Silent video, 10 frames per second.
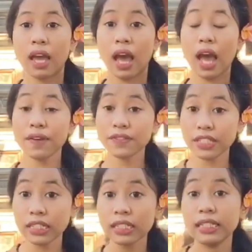
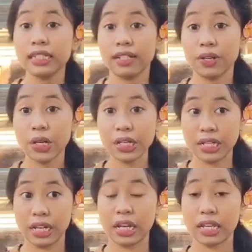After
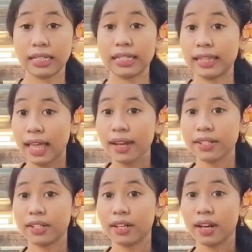reading the
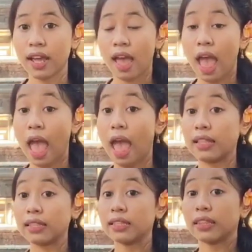letter
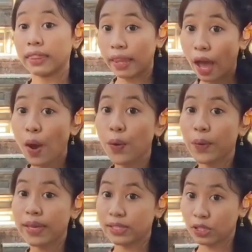and now
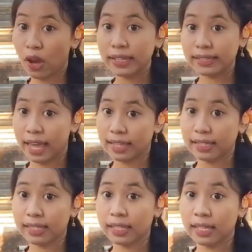its contents,